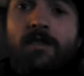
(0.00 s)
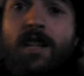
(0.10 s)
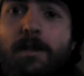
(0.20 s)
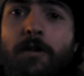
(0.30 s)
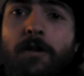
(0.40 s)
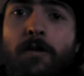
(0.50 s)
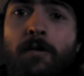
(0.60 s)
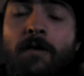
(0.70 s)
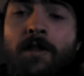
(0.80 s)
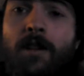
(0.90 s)
That's pretty
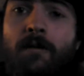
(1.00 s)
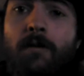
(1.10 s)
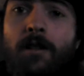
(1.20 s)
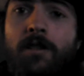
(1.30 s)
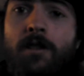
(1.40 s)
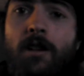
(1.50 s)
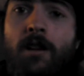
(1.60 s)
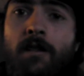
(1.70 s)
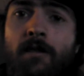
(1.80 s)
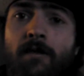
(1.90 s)
cool, which
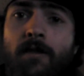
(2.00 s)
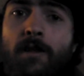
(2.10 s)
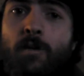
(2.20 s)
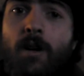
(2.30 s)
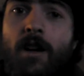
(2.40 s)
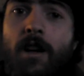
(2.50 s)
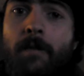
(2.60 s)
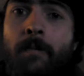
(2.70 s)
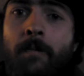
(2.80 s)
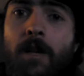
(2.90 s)
uh, is why
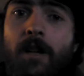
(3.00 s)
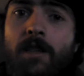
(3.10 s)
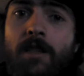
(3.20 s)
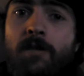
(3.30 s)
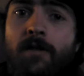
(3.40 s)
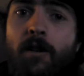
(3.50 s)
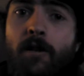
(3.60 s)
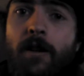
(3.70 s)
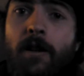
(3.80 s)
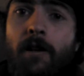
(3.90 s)
I'm making this
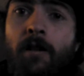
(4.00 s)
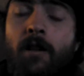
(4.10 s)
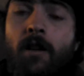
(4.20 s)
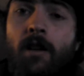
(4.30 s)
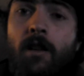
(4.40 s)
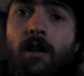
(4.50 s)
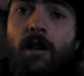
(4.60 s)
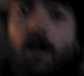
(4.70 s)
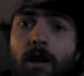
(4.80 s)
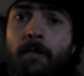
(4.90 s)
video here,
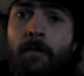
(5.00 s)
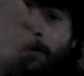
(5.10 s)
um,